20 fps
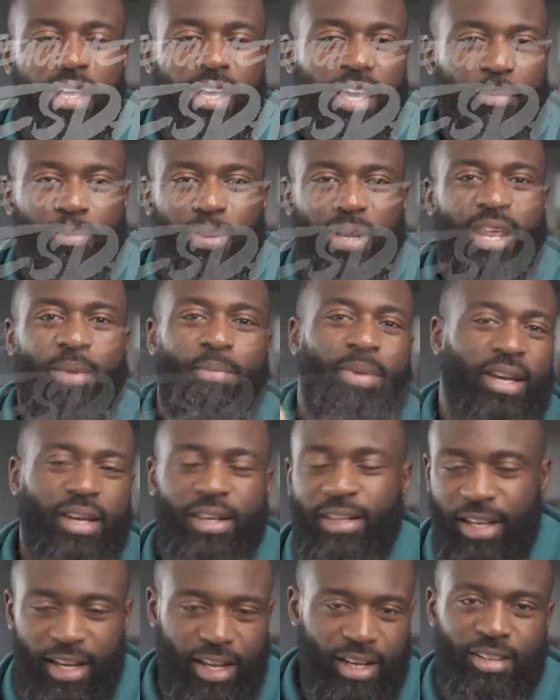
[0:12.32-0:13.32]
epidemic
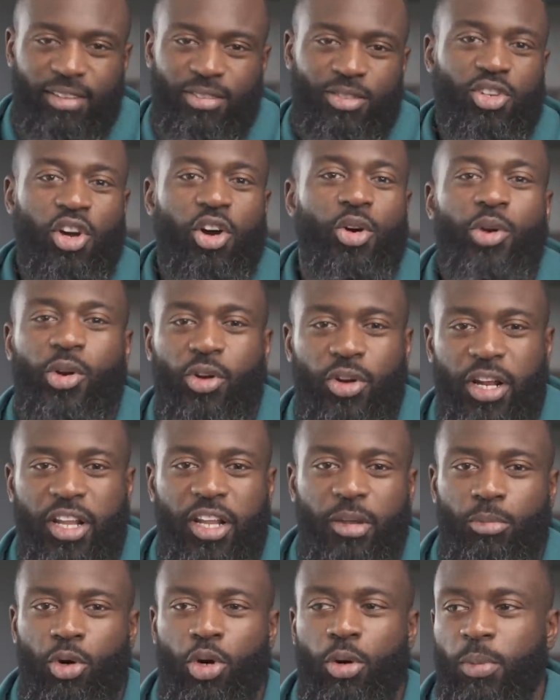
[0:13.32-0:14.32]
that's going on at
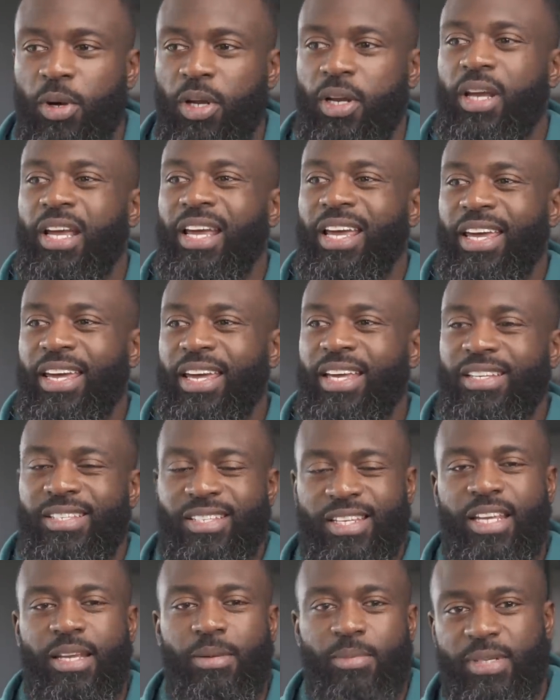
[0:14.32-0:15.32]
the moment, it
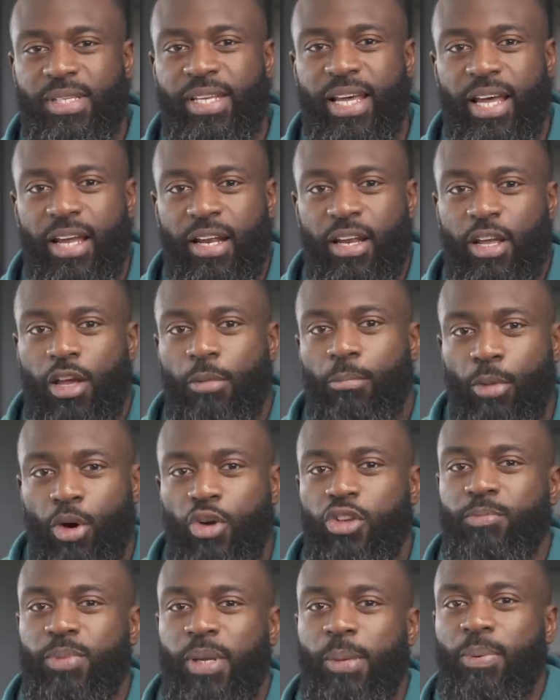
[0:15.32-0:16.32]
seems that
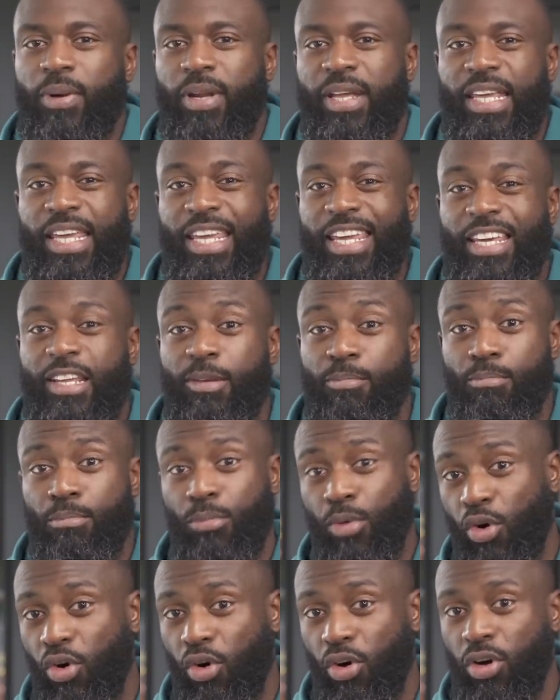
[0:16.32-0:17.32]
most people are eating
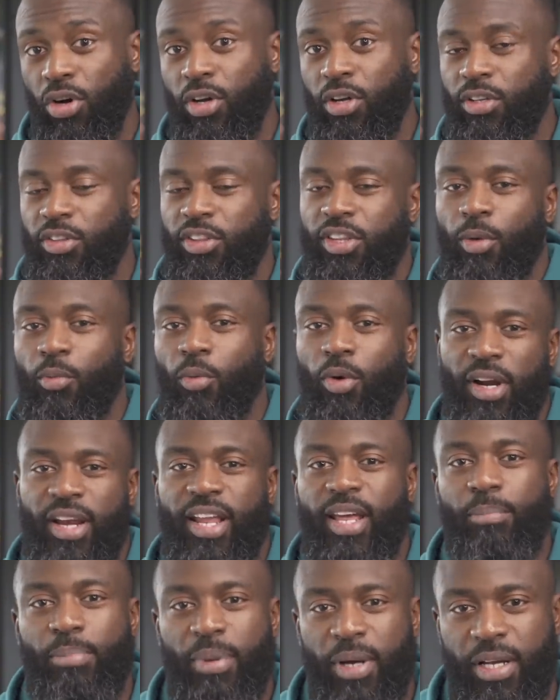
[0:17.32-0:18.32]
more than what
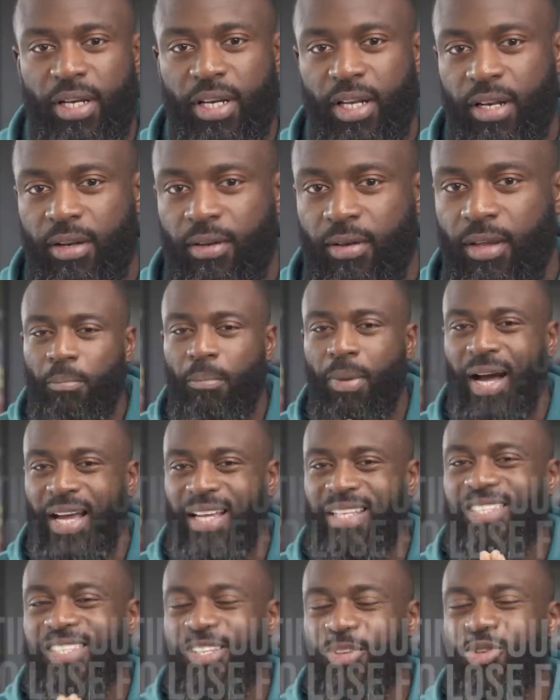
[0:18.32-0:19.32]
they're burning. But
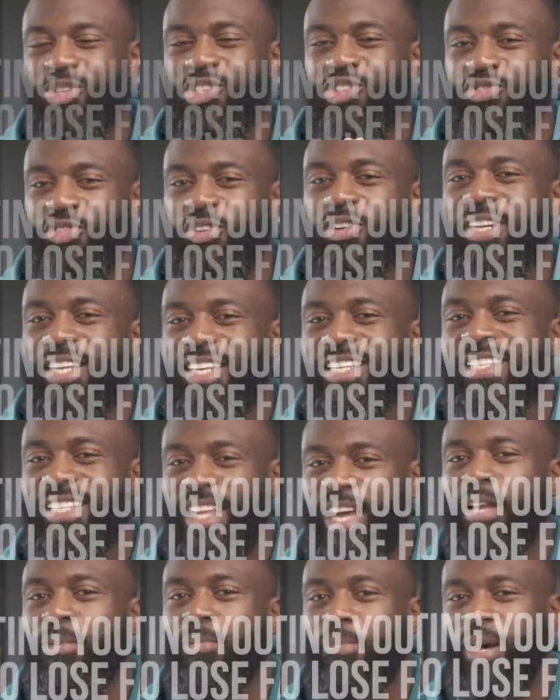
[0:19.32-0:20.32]
I still strongly
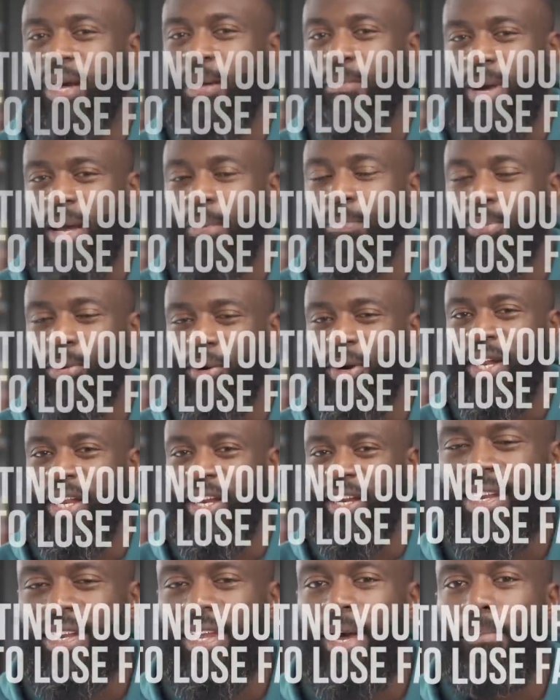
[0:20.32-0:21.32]
stand by my point
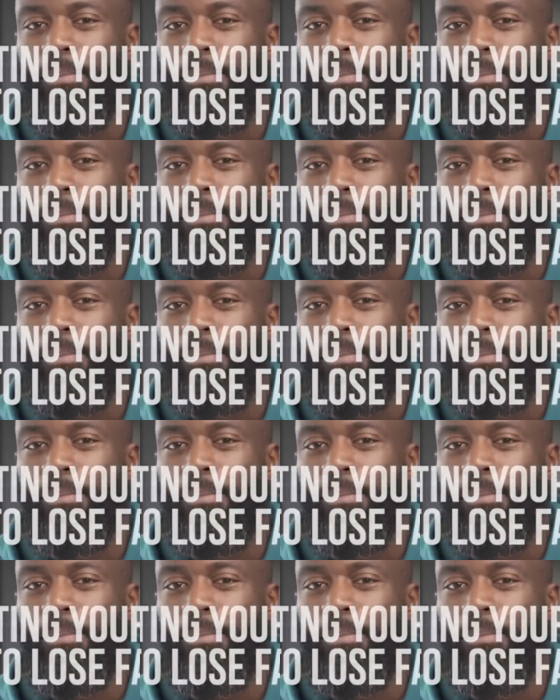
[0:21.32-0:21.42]
that